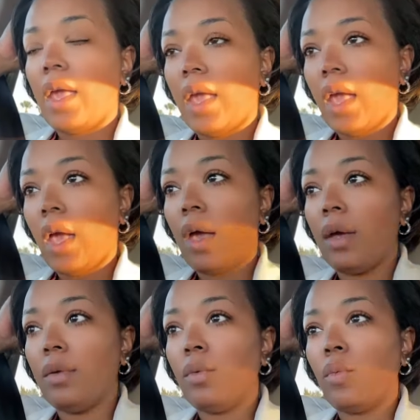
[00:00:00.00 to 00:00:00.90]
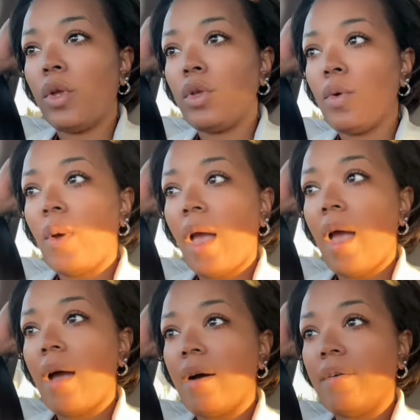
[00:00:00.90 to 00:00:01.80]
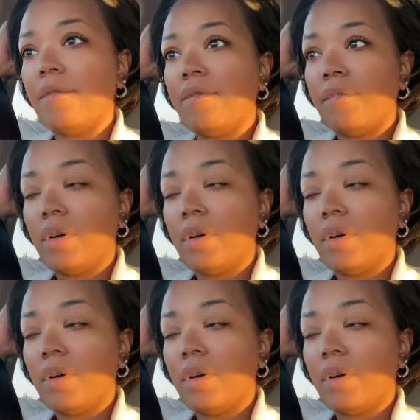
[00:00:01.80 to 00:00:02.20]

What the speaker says: And when you have